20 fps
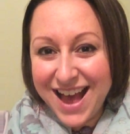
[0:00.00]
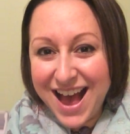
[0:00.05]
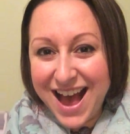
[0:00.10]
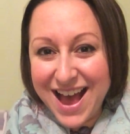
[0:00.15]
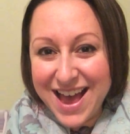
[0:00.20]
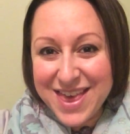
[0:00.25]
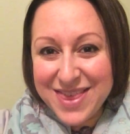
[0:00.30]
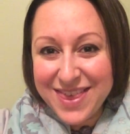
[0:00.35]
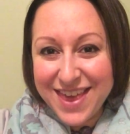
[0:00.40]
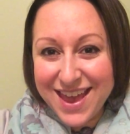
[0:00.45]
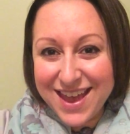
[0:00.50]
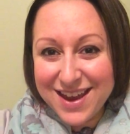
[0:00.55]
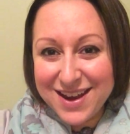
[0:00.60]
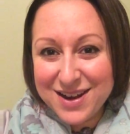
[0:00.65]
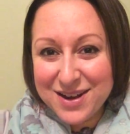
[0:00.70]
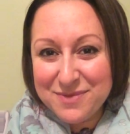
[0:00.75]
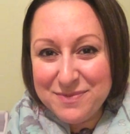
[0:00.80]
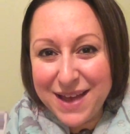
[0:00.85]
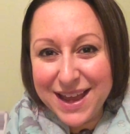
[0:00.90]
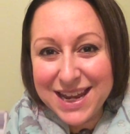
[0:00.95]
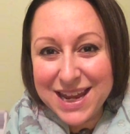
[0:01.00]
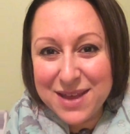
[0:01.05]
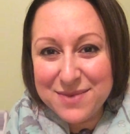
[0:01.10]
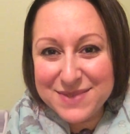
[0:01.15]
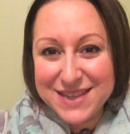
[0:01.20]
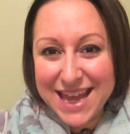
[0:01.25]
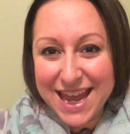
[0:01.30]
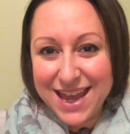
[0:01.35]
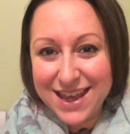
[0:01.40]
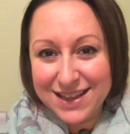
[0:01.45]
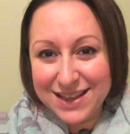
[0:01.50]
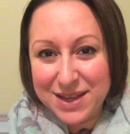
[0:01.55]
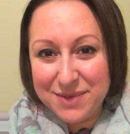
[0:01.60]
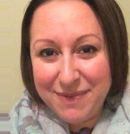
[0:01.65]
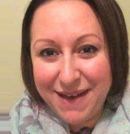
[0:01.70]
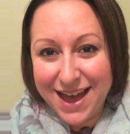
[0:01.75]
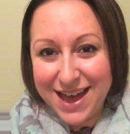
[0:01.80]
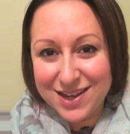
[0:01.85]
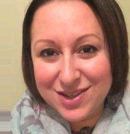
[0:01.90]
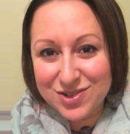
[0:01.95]
Hi there, my name's Hailey
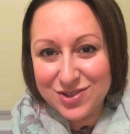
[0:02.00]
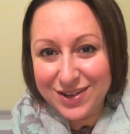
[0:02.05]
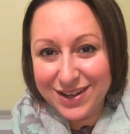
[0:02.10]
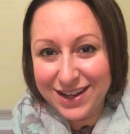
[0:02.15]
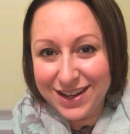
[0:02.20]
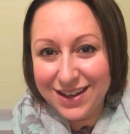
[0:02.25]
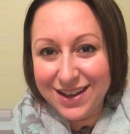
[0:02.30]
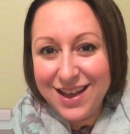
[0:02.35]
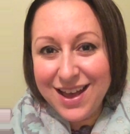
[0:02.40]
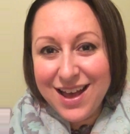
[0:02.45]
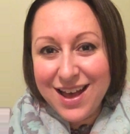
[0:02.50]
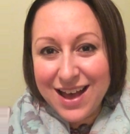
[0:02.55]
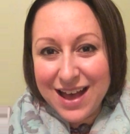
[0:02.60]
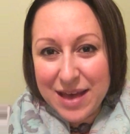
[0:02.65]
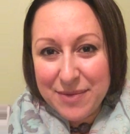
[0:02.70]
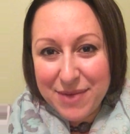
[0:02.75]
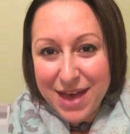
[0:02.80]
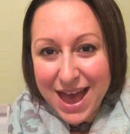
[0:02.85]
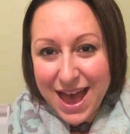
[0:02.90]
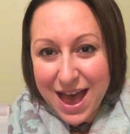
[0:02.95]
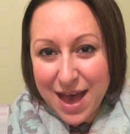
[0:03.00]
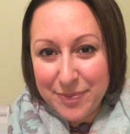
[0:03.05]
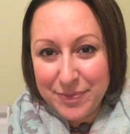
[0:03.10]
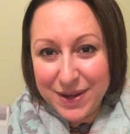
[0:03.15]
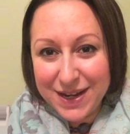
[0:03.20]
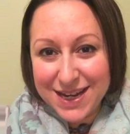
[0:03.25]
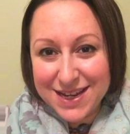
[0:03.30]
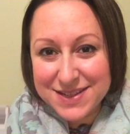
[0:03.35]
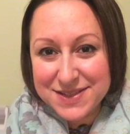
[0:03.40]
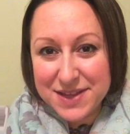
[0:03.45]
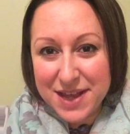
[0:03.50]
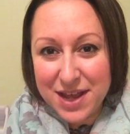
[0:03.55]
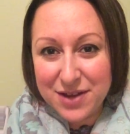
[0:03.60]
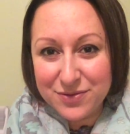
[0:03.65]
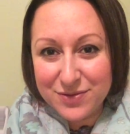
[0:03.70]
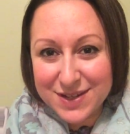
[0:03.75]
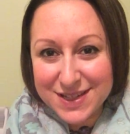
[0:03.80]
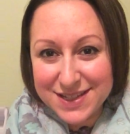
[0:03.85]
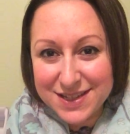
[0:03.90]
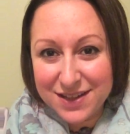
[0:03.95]
Patry. I'm a happiness
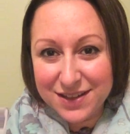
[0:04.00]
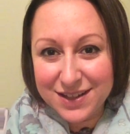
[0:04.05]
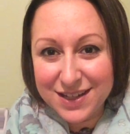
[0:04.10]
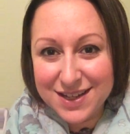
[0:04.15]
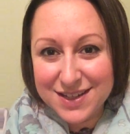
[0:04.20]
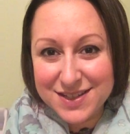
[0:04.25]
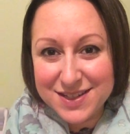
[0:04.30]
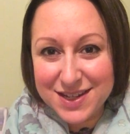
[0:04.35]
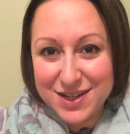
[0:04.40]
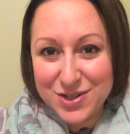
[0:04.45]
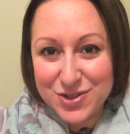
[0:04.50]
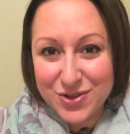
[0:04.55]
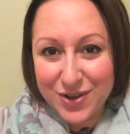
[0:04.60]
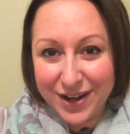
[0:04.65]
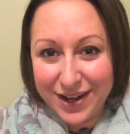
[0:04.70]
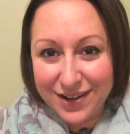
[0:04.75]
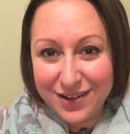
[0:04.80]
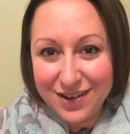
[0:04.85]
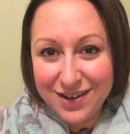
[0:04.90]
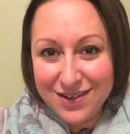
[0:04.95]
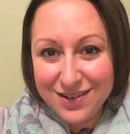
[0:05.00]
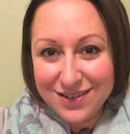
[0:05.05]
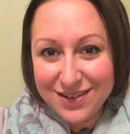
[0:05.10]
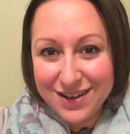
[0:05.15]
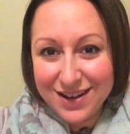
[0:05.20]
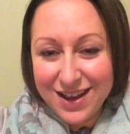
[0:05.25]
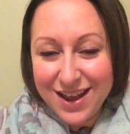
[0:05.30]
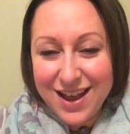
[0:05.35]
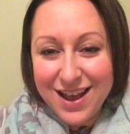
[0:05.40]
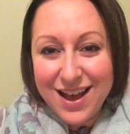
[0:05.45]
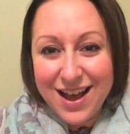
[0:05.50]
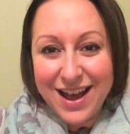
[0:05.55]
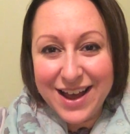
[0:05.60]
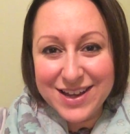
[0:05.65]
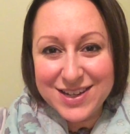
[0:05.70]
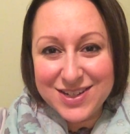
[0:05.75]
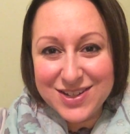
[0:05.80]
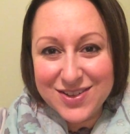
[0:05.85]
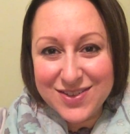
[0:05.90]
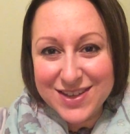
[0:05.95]
and resiliency trainer.
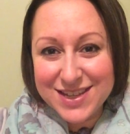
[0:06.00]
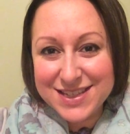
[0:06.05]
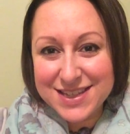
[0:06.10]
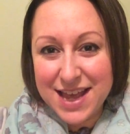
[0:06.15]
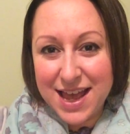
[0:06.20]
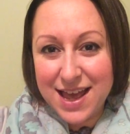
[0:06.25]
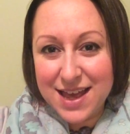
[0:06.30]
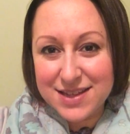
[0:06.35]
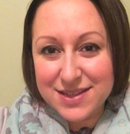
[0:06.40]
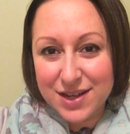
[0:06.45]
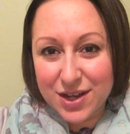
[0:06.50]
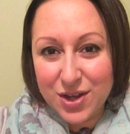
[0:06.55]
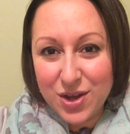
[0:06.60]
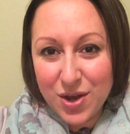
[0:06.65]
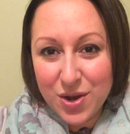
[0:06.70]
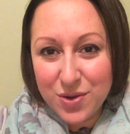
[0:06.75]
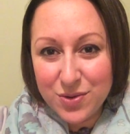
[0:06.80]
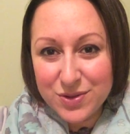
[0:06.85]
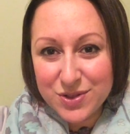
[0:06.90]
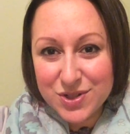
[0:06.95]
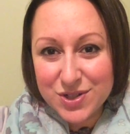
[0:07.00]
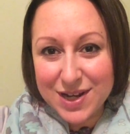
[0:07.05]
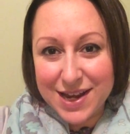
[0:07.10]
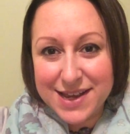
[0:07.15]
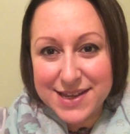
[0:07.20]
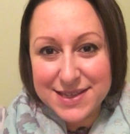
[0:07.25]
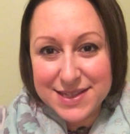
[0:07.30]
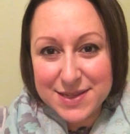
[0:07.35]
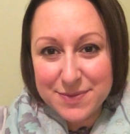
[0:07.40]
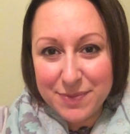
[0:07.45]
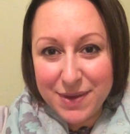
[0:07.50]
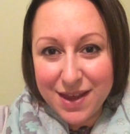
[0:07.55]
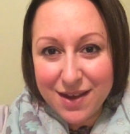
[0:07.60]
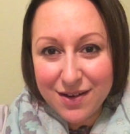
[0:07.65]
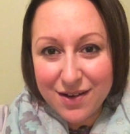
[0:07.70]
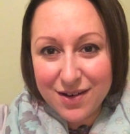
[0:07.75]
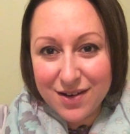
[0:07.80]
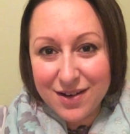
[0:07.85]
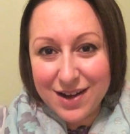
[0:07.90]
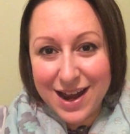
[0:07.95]
I do this as a coach, a
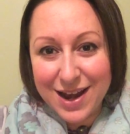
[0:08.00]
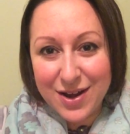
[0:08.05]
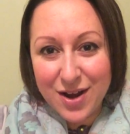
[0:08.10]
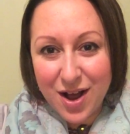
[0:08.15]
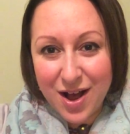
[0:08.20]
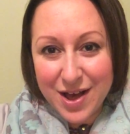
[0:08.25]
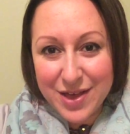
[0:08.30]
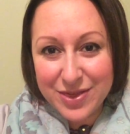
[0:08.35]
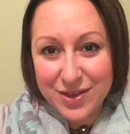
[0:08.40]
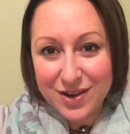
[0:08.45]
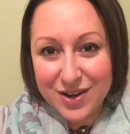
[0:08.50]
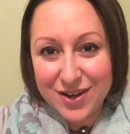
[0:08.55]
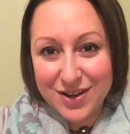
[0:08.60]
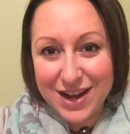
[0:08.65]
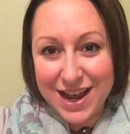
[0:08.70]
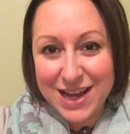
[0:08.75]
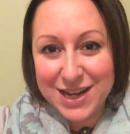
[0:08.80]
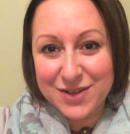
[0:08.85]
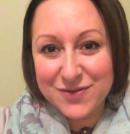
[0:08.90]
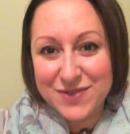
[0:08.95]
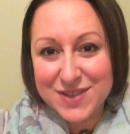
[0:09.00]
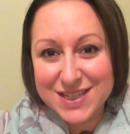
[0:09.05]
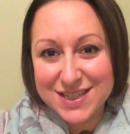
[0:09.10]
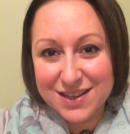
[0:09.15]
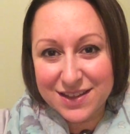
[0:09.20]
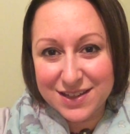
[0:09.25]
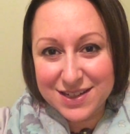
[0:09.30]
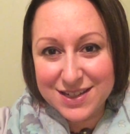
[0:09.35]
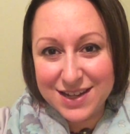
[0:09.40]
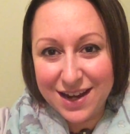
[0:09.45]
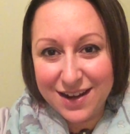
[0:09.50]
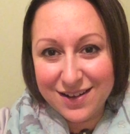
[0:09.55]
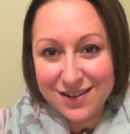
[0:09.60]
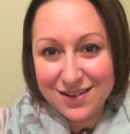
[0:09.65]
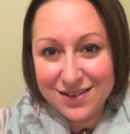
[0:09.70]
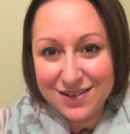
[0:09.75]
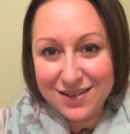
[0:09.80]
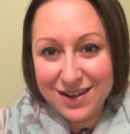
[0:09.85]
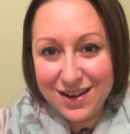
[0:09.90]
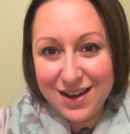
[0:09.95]
speaker, an author, and a
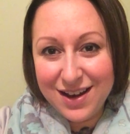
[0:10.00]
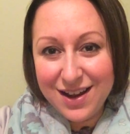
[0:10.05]
facilitator.